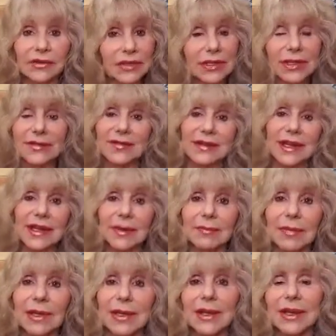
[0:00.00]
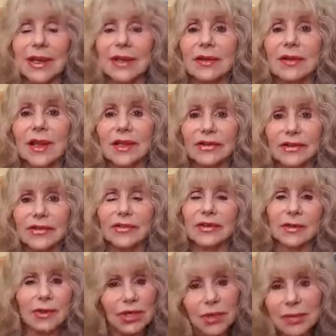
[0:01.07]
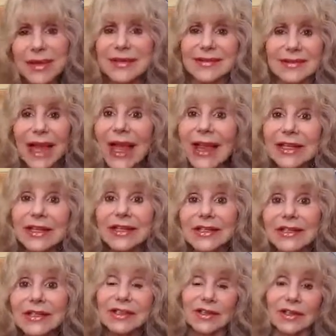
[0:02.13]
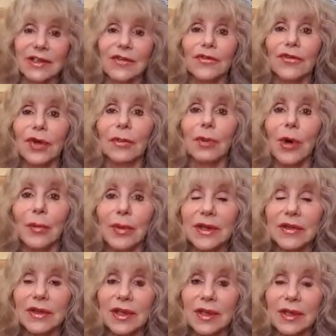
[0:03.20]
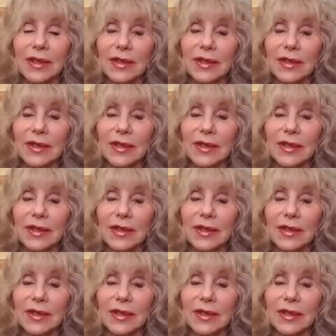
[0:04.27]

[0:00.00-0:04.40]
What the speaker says: So let's take a minute and just, I'm going to be silent for a moment